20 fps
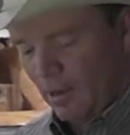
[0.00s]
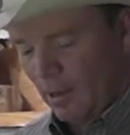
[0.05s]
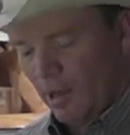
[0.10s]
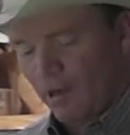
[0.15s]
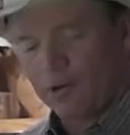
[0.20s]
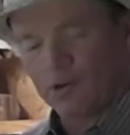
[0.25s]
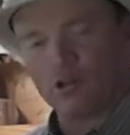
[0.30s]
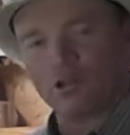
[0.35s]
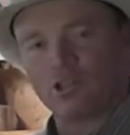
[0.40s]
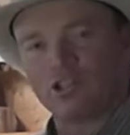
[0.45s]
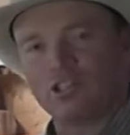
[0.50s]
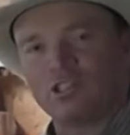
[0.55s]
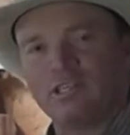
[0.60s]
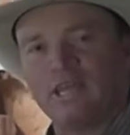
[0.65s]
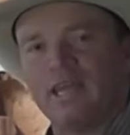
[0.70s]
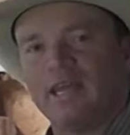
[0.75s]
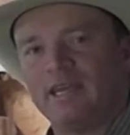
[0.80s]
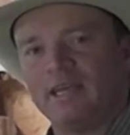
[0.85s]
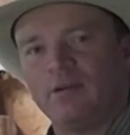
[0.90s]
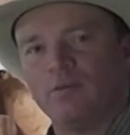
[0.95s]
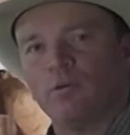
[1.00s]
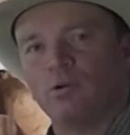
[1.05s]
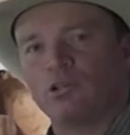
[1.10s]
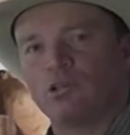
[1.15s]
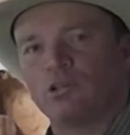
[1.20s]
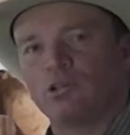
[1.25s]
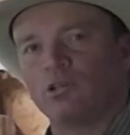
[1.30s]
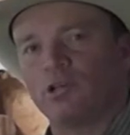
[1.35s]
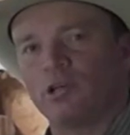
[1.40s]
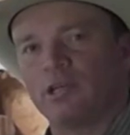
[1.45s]
understanding what
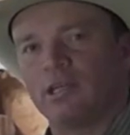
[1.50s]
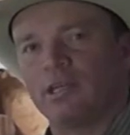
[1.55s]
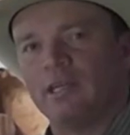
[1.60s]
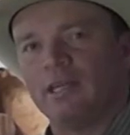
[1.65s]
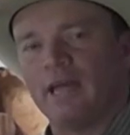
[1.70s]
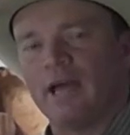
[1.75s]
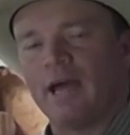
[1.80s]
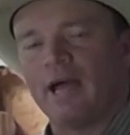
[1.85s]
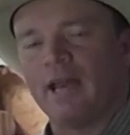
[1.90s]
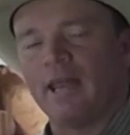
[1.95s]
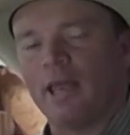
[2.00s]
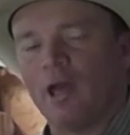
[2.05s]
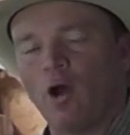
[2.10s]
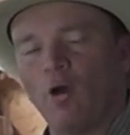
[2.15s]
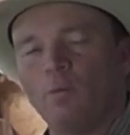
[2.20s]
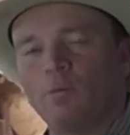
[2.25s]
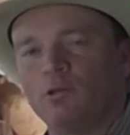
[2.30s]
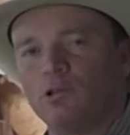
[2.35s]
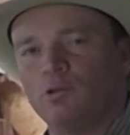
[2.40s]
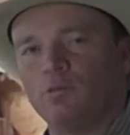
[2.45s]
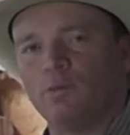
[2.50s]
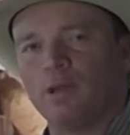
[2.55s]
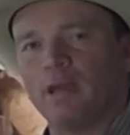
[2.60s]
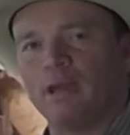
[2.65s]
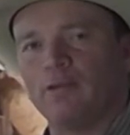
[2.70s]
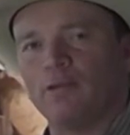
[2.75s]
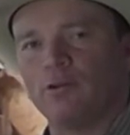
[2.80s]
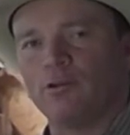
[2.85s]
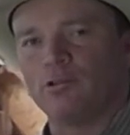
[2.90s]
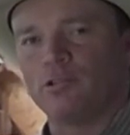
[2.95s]
you're looking at helps you
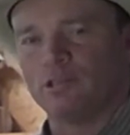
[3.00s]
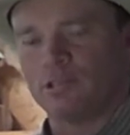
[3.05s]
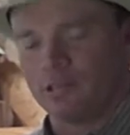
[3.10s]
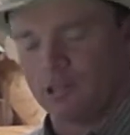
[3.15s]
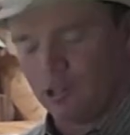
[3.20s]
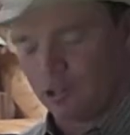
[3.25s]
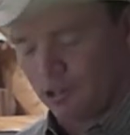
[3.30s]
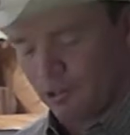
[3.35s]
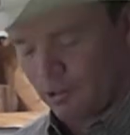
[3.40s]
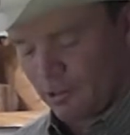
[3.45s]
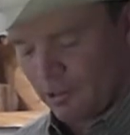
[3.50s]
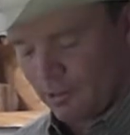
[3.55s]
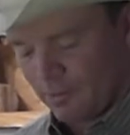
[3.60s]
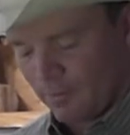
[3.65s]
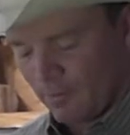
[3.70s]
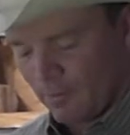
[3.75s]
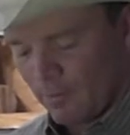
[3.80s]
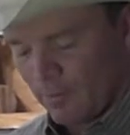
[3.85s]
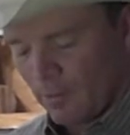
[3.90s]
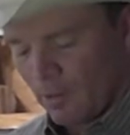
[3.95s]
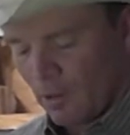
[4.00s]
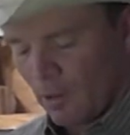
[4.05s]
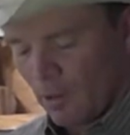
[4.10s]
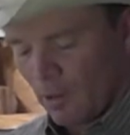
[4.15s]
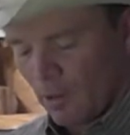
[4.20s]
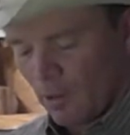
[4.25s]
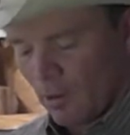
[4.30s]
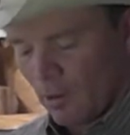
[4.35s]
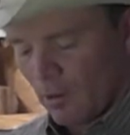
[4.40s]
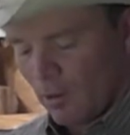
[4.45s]
make those decisions.
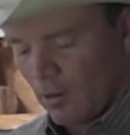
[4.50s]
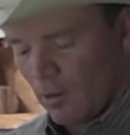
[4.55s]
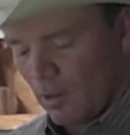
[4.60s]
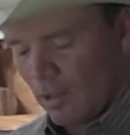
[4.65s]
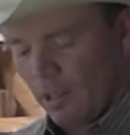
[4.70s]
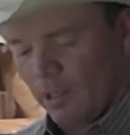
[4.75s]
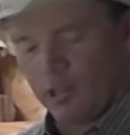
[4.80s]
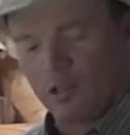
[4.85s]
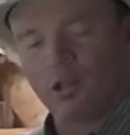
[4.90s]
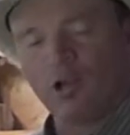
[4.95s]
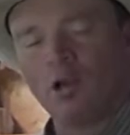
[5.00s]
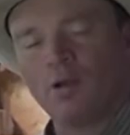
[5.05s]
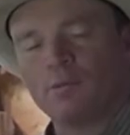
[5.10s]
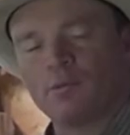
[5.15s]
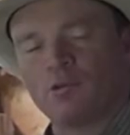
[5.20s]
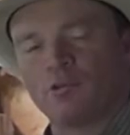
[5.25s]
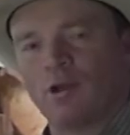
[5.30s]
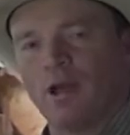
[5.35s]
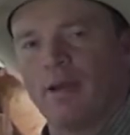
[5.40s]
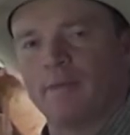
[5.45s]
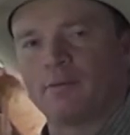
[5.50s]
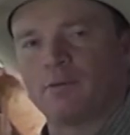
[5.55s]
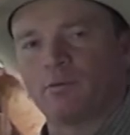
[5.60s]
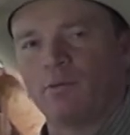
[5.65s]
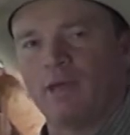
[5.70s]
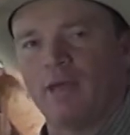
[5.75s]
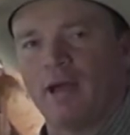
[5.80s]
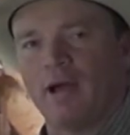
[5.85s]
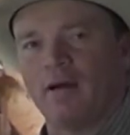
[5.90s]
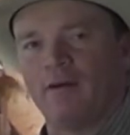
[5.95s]
In curb straps,
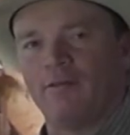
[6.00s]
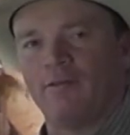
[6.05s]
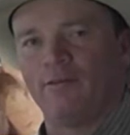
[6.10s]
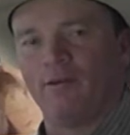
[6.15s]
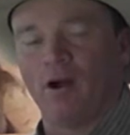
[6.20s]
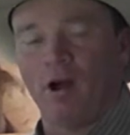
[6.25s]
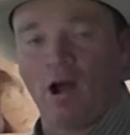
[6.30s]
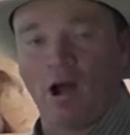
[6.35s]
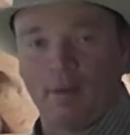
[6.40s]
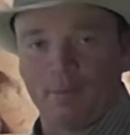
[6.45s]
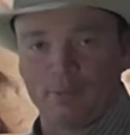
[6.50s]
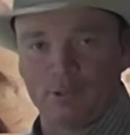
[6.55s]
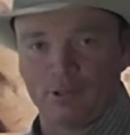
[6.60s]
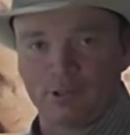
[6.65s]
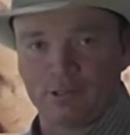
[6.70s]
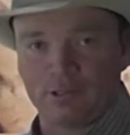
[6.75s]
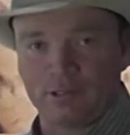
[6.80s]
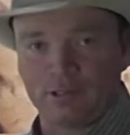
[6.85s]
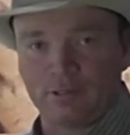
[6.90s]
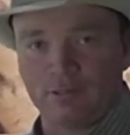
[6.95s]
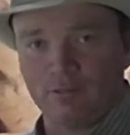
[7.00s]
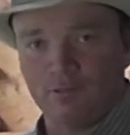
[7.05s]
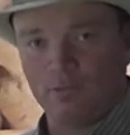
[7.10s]
we have options.